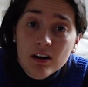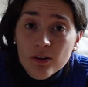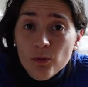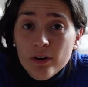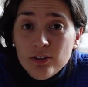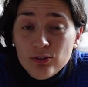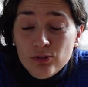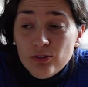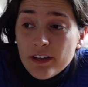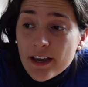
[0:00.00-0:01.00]
I wanted to do
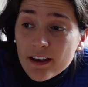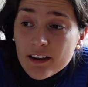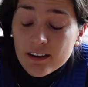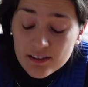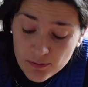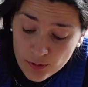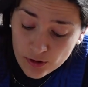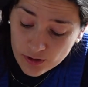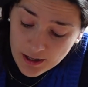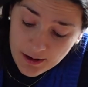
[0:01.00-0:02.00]
today is the
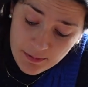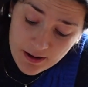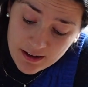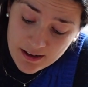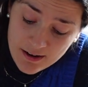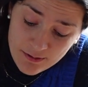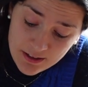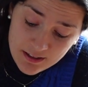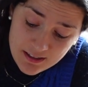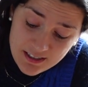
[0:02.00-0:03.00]
prototype, and now
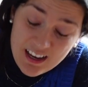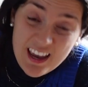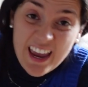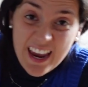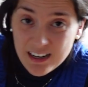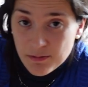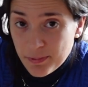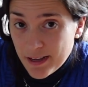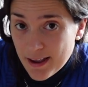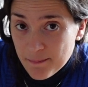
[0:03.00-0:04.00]
it's 8
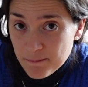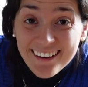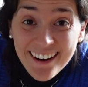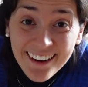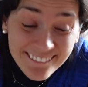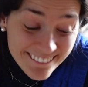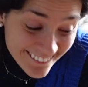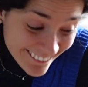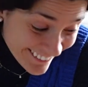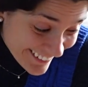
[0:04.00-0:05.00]
p.m. and I haven't
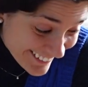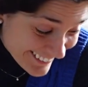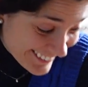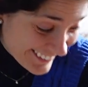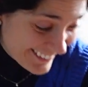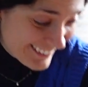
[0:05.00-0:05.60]
done anything.